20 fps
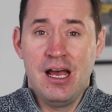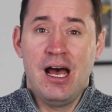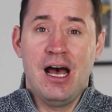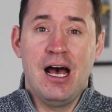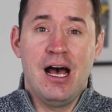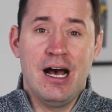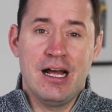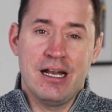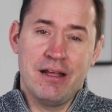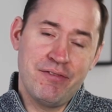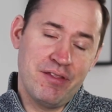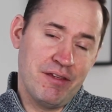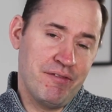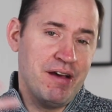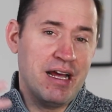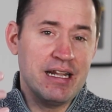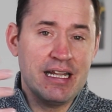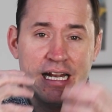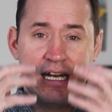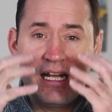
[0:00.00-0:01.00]
and if they've
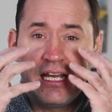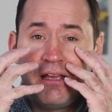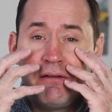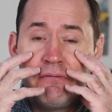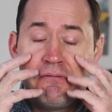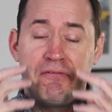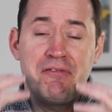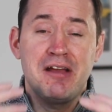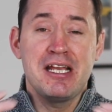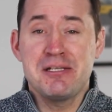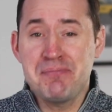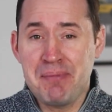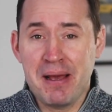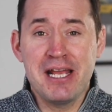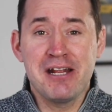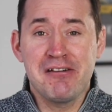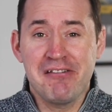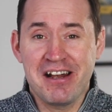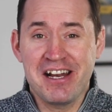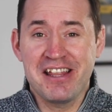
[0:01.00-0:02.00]
had any face
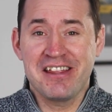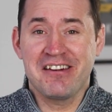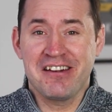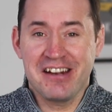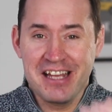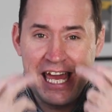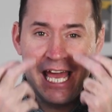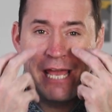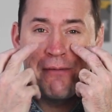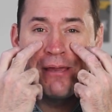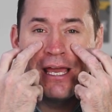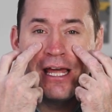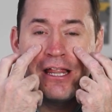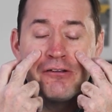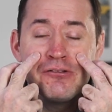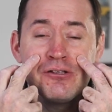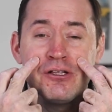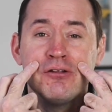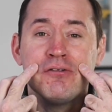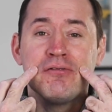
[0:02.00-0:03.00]
paint or anything on the game, you get
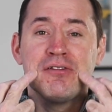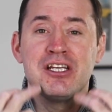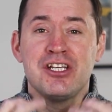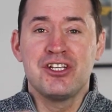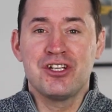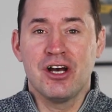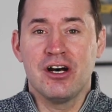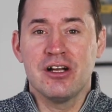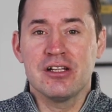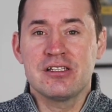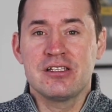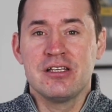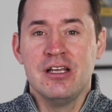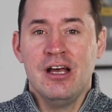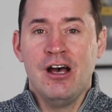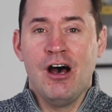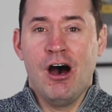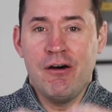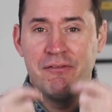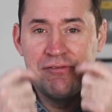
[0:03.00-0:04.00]
those lovely shots
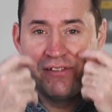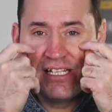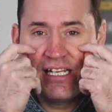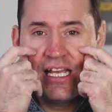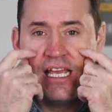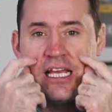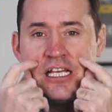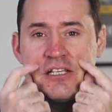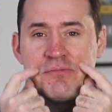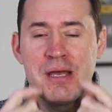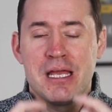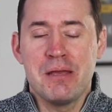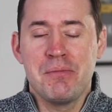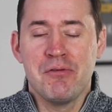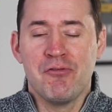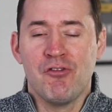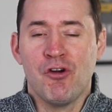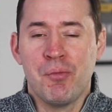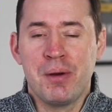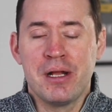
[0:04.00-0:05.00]
of tears
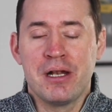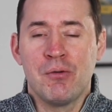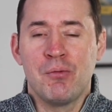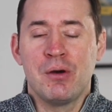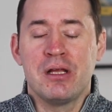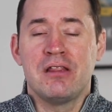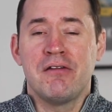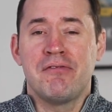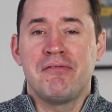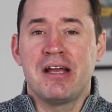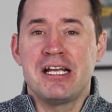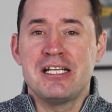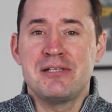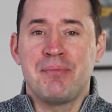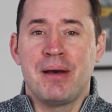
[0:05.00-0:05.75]
maybe rubbing with the face